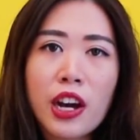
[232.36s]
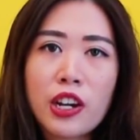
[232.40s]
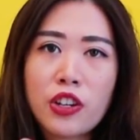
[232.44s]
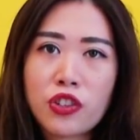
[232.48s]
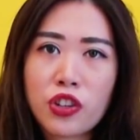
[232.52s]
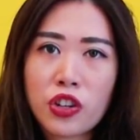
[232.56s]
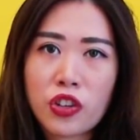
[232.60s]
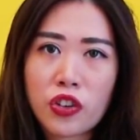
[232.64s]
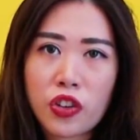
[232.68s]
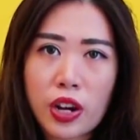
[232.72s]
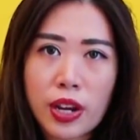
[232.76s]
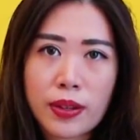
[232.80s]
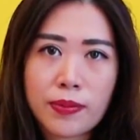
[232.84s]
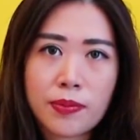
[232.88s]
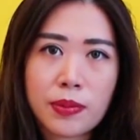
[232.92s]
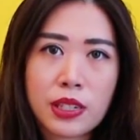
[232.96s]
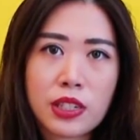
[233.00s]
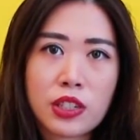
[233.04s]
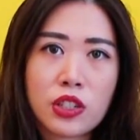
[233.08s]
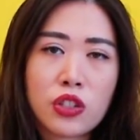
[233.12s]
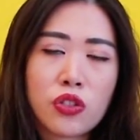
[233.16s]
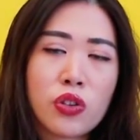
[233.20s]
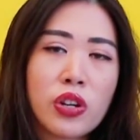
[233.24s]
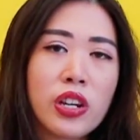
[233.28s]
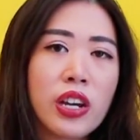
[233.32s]
if per
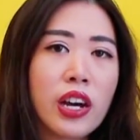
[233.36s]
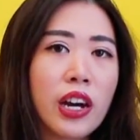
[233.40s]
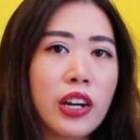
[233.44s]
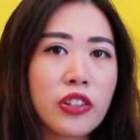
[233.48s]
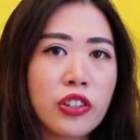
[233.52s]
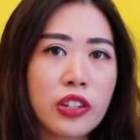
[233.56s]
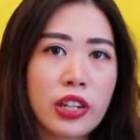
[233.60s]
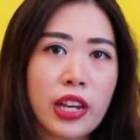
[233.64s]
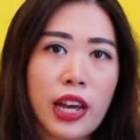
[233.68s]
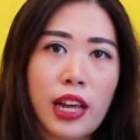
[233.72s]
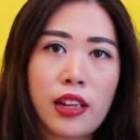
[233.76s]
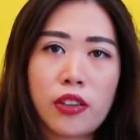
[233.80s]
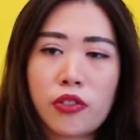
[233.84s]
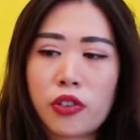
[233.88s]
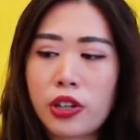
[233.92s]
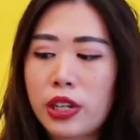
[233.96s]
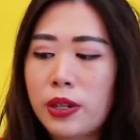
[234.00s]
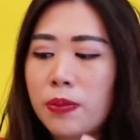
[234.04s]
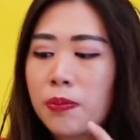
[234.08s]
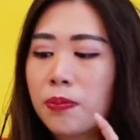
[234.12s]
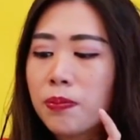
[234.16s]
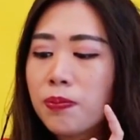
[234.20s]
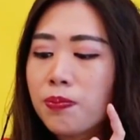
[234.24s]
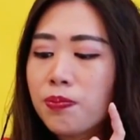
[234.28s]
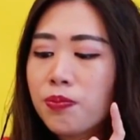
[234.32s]
100 grams, it's
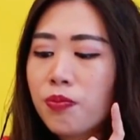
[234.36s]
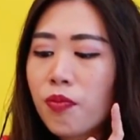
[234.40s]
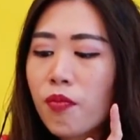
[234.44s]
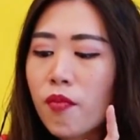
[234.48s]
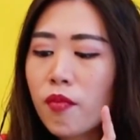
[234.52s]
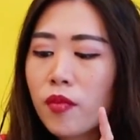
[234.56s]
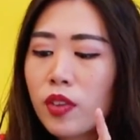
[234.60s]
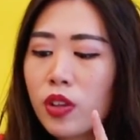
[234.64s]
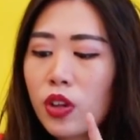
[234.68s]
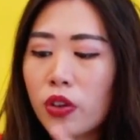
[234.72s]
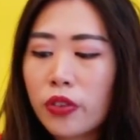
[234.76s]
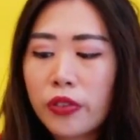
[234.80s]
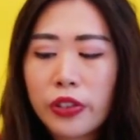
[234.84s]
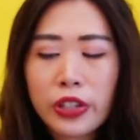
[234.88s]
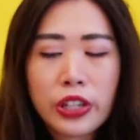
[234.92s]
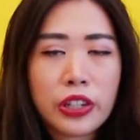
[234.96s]
300 calories.